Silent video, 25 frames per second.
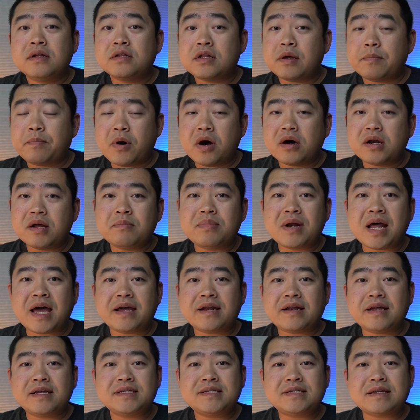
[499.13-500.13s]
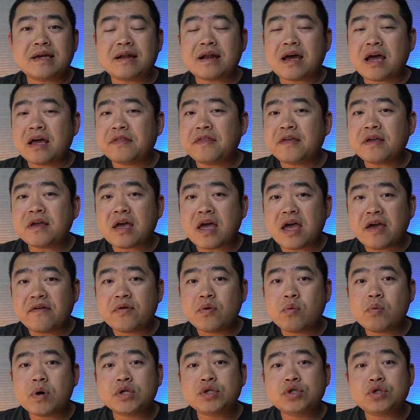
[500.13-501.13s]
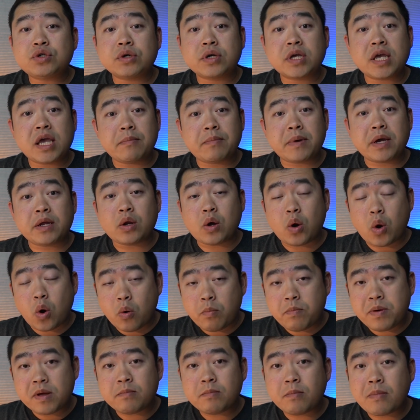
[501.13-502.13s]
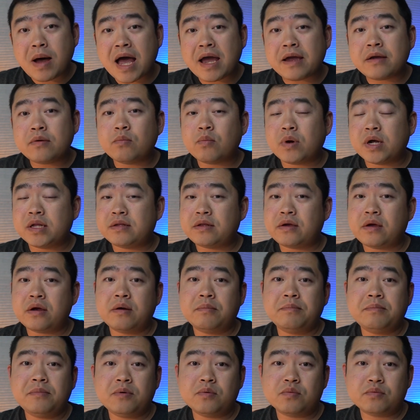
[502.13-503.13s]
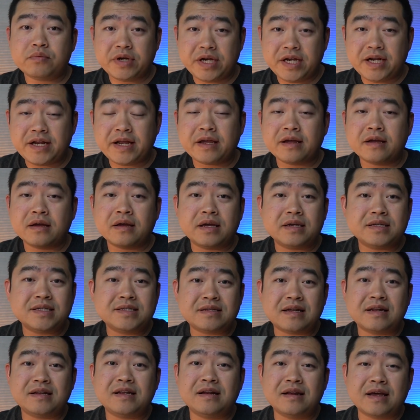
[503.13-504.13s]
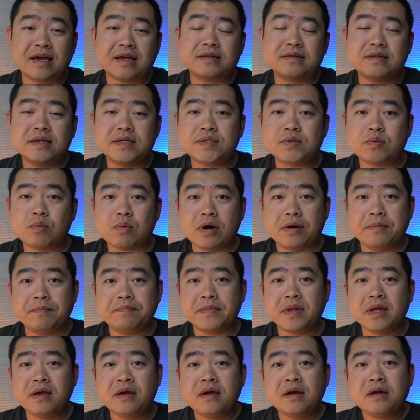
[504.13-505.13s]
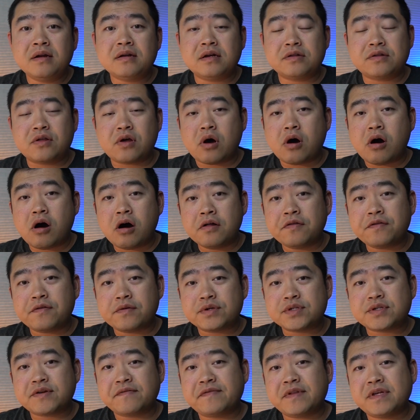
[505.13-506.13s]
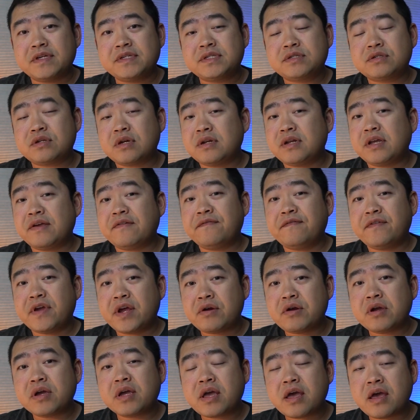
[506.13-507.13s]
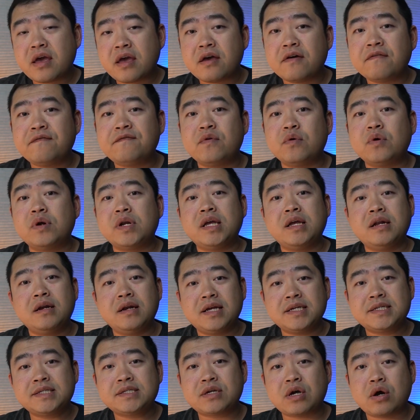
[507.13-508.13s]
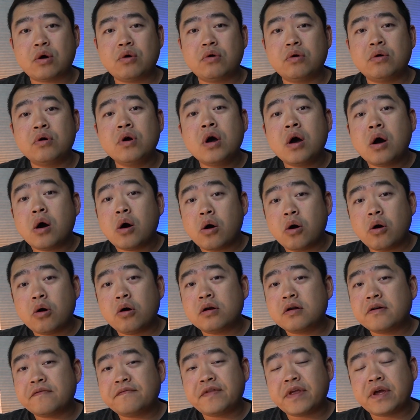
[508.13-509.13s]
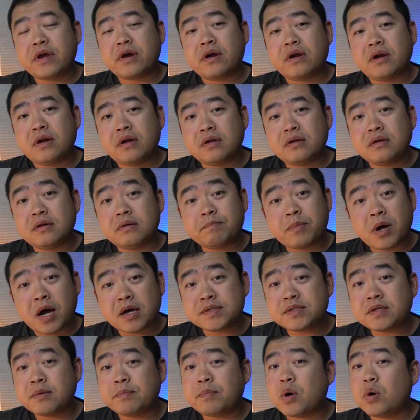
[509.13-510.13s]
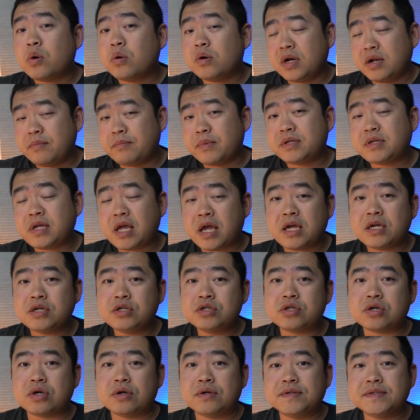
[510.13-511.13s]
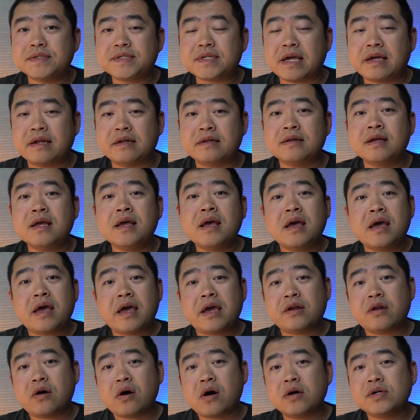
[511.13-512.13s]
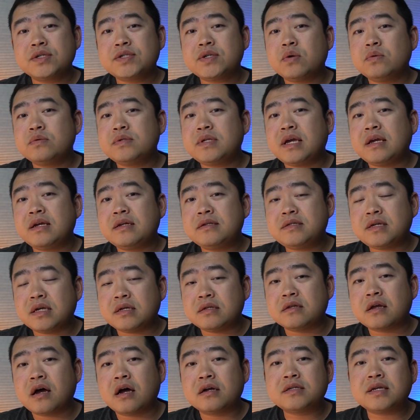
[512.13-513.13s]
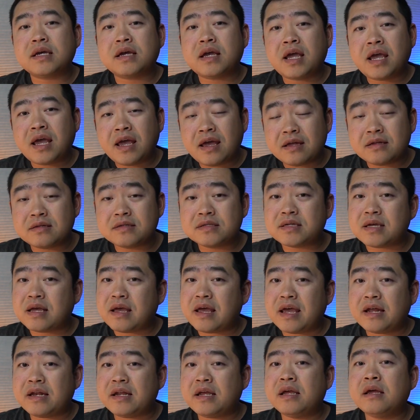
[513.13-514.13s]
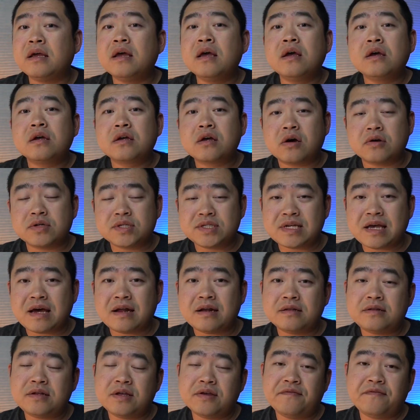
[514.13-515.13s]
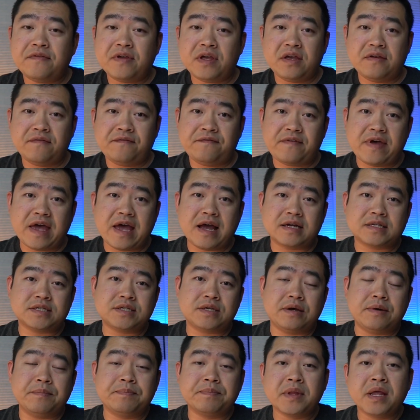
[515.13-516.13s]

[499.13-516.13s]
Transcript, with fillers: The bottom line is that I think everyone should keep an open mind when they're reading a study like this one. Now, the authors of this study very carefully list out all of their possible limitations and, and also they did not hint any causative effect.